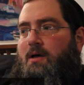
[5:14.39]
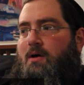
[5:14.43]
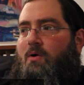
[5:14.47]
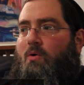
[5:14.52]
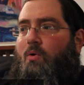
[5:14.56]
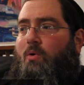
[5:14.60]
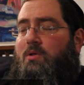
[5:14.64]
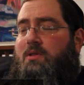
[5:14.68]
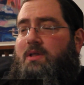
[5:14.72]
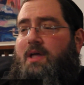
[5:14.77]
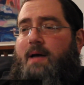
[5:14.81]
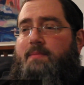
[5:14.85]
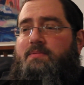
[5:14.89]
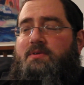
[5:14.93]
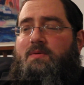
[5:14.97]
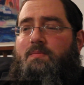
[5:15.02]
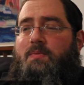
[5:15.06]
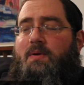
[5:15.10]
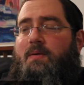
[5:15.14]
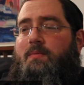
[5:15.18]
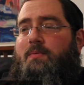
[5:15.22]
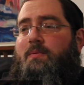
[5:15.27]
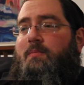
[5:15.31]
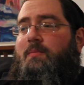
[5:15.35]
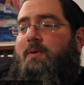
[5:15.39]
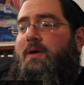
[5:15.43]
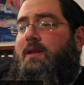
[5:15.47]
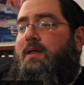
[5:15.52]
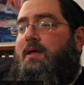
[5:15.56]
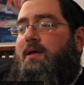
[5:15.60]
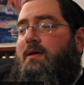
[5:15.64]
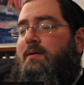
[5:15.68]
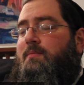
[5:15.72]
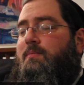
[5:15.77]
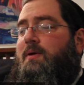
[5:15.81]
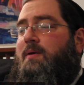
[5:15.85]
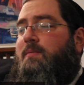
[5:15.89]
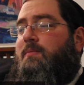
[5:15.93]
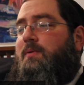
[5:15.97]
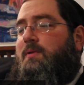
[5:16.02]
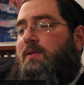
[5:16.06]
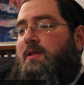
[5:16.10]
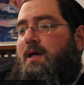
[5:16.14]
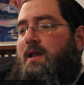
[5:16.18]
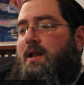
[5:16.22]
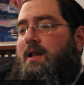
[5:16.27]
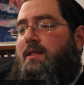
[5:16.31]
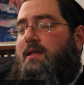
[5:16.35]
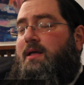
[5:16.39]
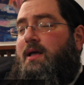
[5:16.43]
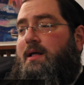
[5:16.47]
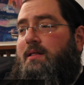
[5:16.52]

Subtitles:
All types of people, meaning people that at the